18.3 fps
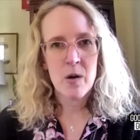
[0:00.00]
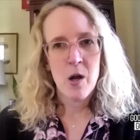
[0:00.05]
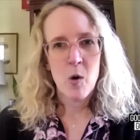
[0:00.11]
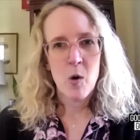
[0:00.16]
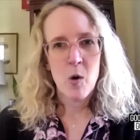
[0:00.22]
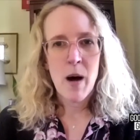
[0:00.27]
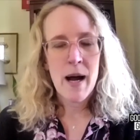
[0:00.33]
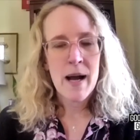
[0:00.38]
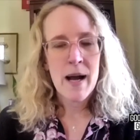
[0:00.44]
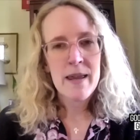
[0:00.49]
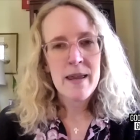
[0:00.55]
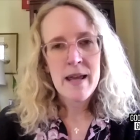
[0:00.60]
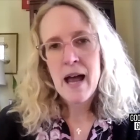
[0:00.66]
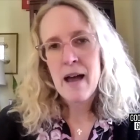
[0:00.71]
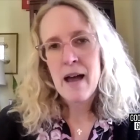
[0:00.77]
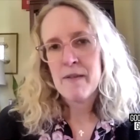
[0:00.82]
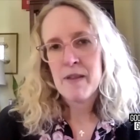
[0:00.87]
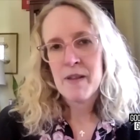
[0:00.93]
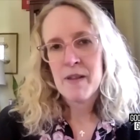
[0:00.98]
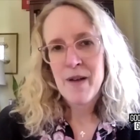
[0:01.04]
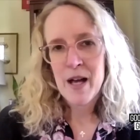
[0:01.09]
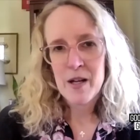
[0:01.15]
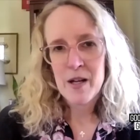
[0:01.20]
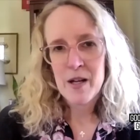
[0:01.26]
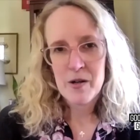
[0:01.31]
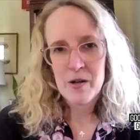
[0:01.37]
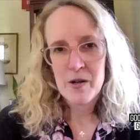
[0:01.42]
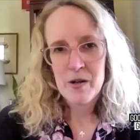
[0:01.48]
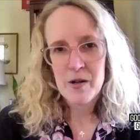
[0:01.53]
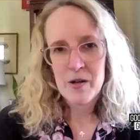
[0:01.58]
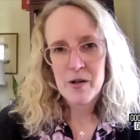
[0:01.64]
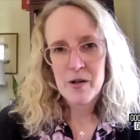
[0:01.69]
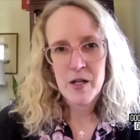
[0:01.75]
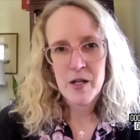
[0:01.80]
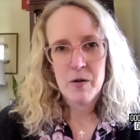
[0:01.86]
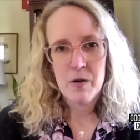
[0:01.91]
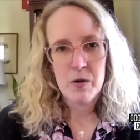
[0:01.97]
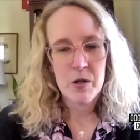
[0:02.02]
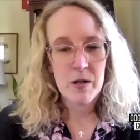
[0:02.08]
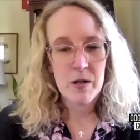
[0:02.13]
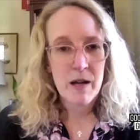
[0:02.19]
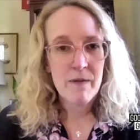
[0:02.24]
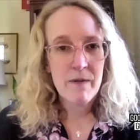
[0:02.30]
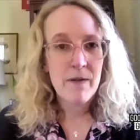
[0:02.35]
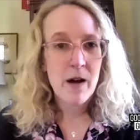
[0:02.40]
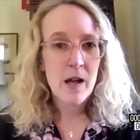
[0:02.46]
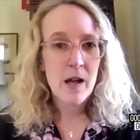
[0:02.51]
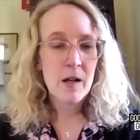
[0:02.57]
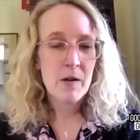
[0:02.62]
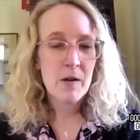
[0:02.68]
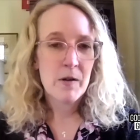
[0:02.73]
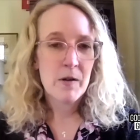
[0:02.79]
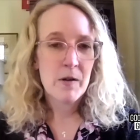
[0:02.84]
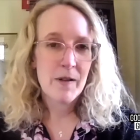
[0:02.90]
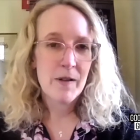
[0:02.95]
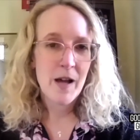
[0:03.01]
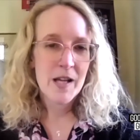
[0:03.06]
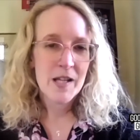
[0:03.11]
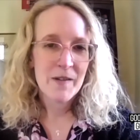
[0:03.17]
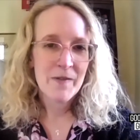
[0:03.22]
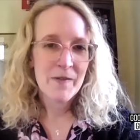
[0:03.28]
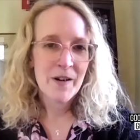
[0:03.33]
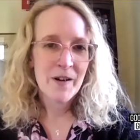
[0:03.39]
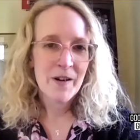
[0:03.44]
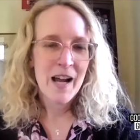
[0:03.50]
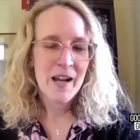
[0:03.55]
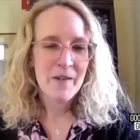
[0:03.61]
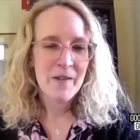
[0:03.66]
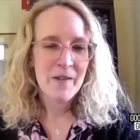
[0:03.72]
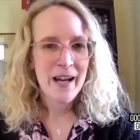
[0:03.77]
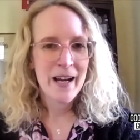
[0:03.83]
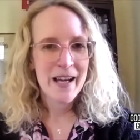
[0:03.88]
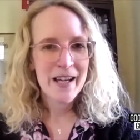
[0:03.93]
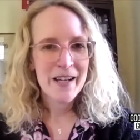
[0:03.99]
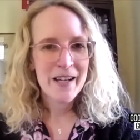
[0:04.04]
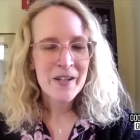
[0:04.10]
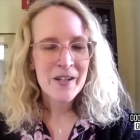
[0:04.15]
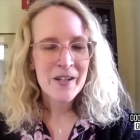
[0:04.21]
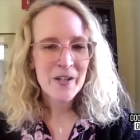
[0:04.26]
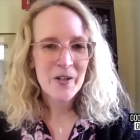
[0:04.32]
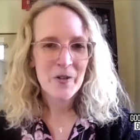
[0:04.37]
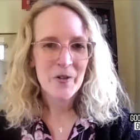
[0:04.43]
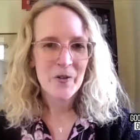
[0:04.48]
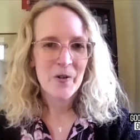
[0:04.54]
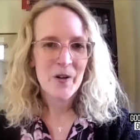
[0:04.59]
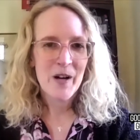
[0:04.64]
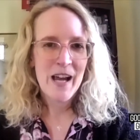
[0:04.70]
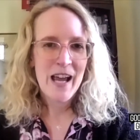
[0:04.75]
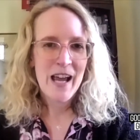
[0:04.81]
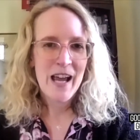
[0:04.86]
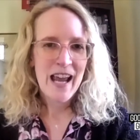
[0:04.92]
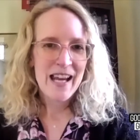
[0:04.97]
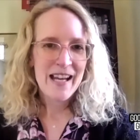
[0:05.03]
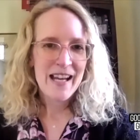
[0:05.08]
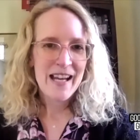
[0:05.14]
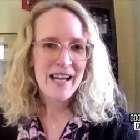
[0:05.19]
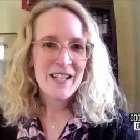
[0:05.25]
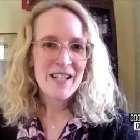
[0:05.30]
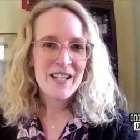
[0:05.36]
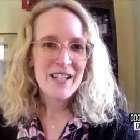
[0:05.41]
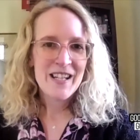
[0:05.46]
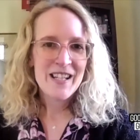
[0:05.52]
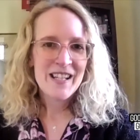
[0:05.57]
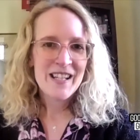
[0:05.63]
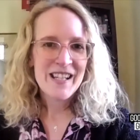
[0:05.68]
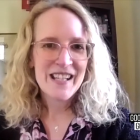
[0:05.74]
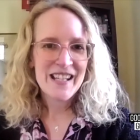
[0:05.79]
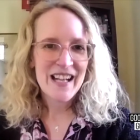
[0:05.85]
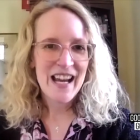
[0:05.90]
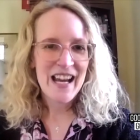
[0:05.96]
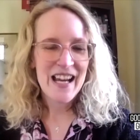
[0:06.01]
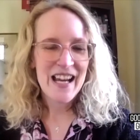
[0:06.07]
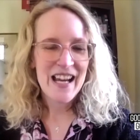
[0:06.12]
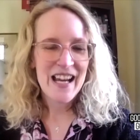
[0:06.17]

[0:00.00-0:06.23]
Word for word: why they have the values they do. Do they follow the philosopher Ayn Rand, who hated Jesus and hated